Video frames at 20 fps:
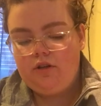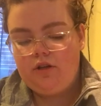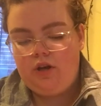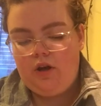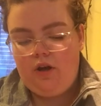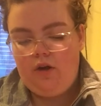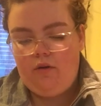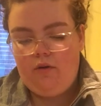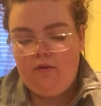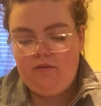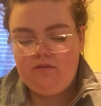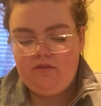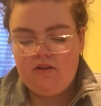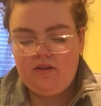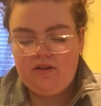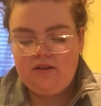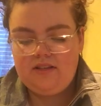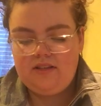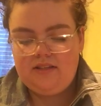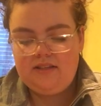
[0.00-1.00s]
No, it was
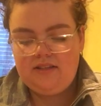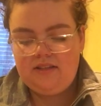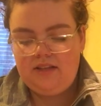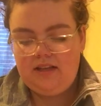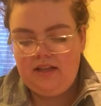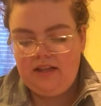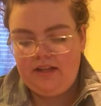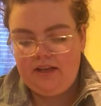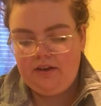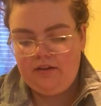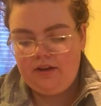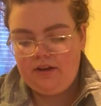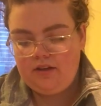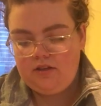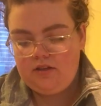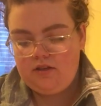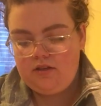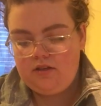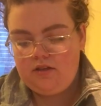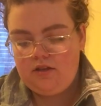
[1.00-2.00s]
on
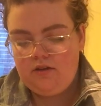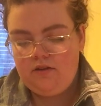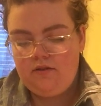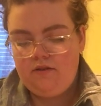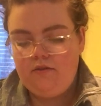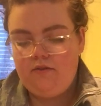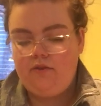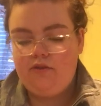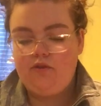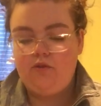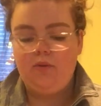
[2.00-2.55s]
clearance for